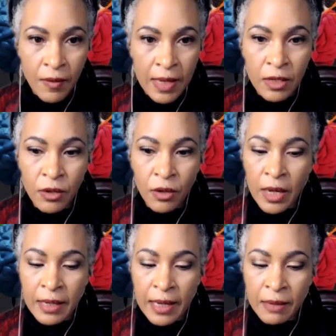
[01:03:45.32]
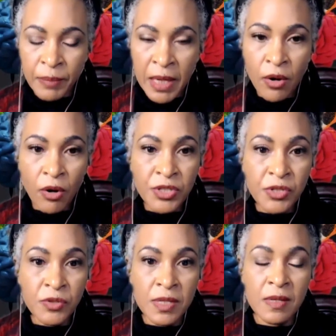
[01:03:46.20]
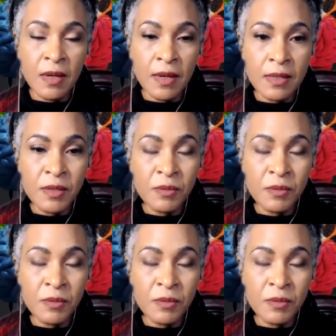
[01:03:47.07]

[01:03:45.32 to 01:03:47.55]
right? And being ostracized